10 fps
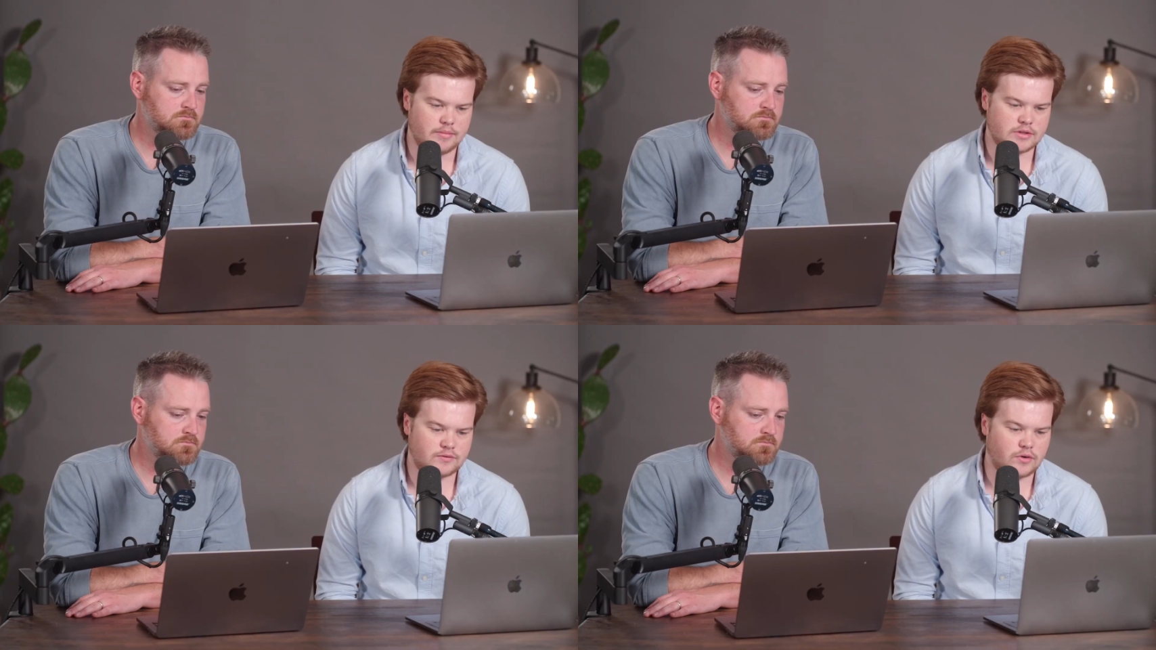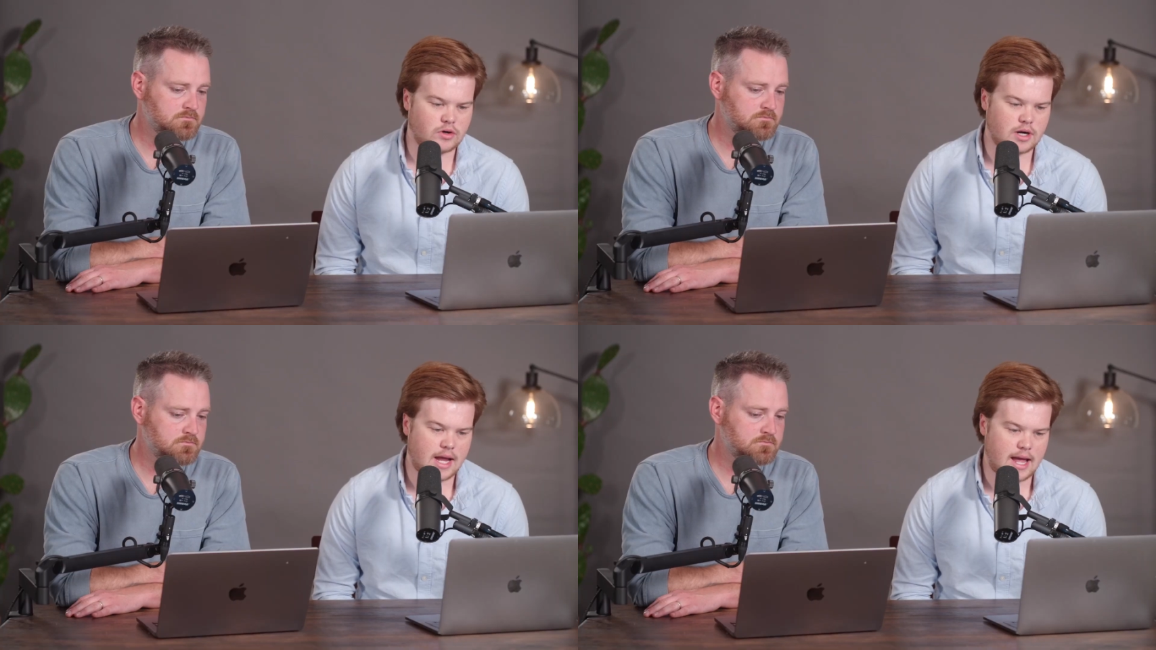Speaker 1: as
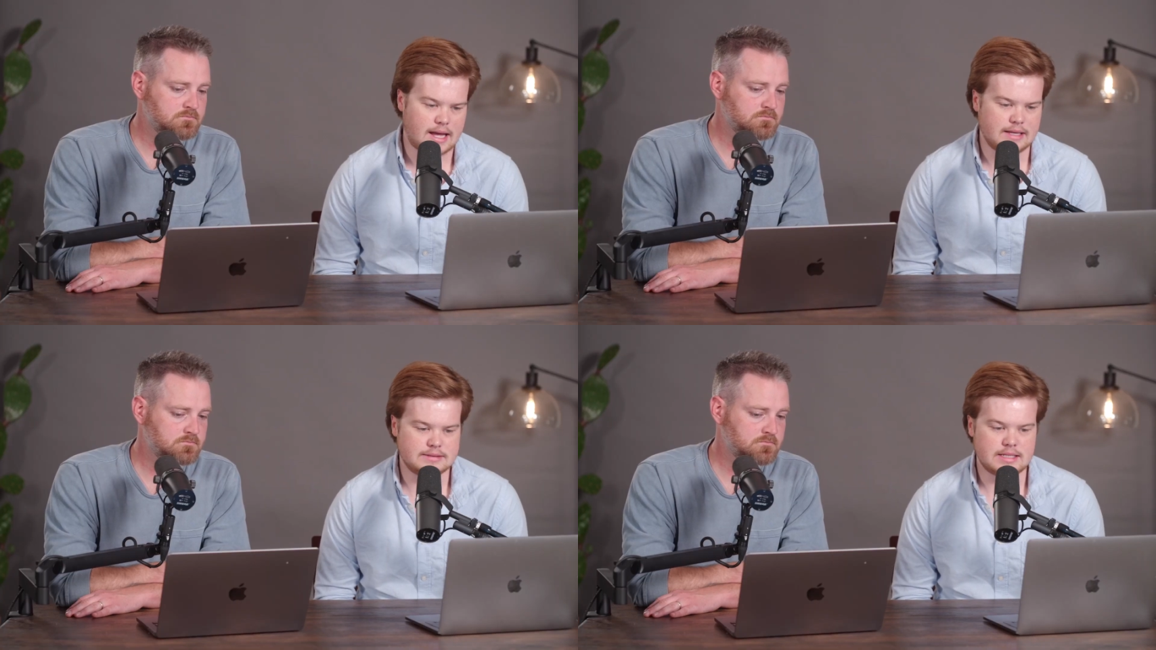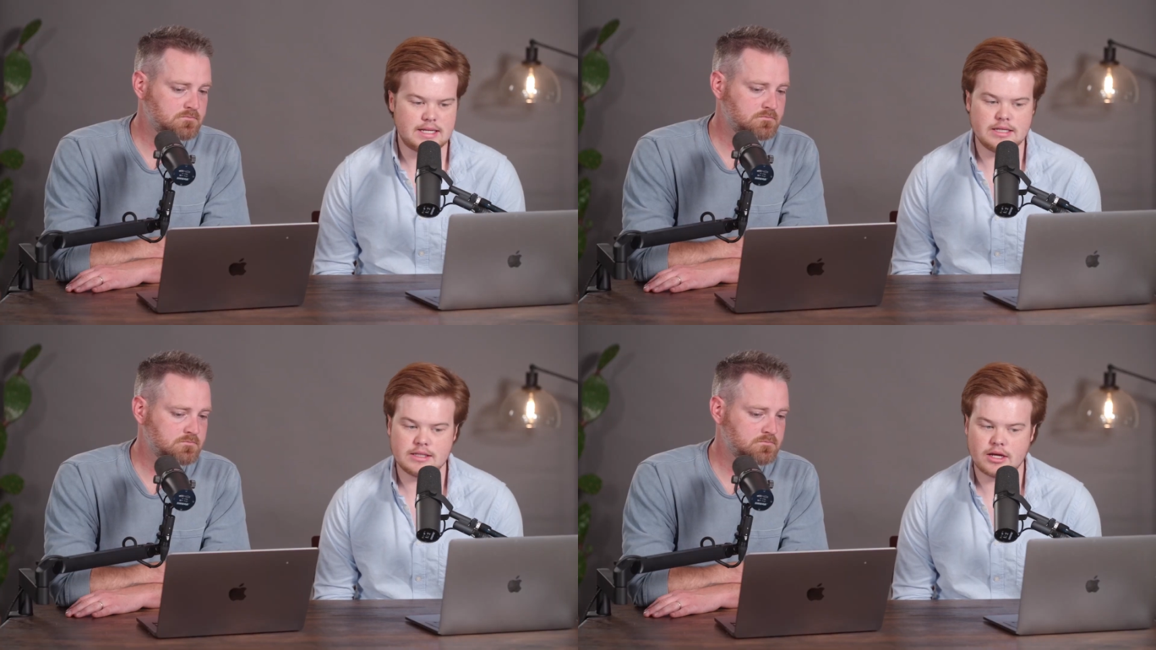far as
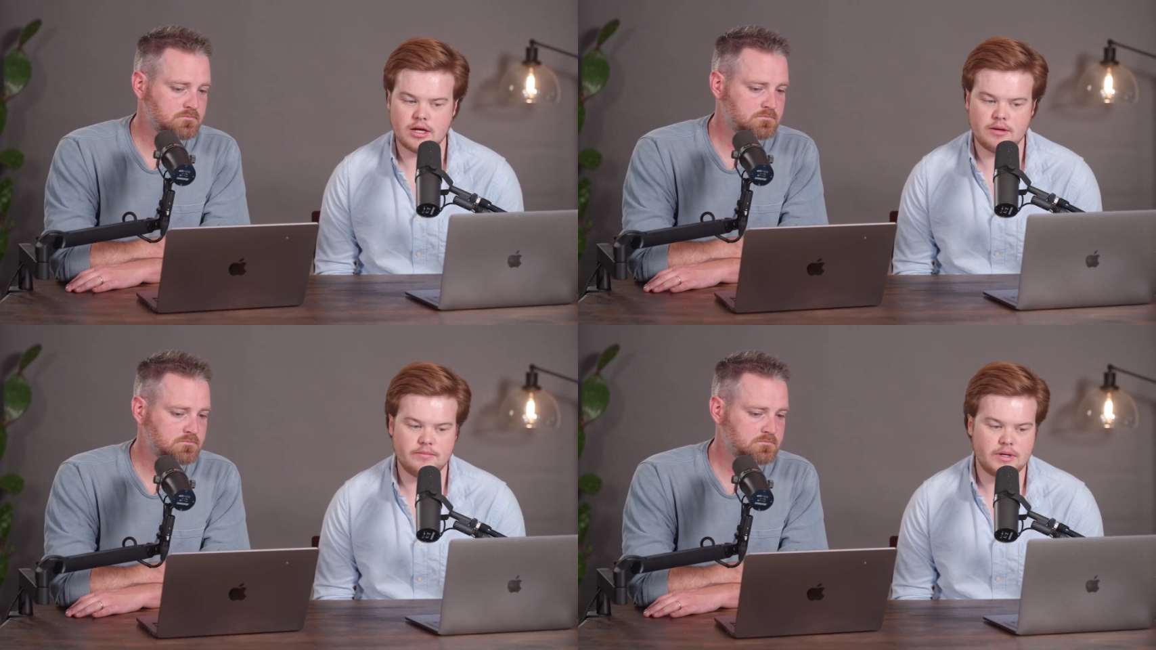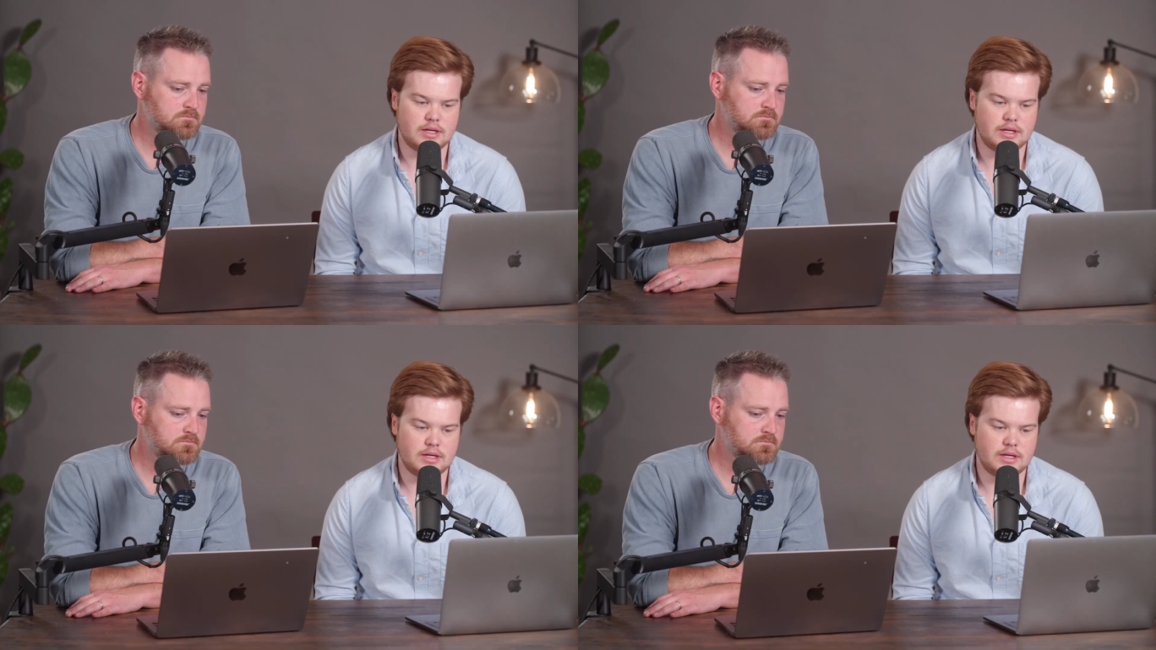income,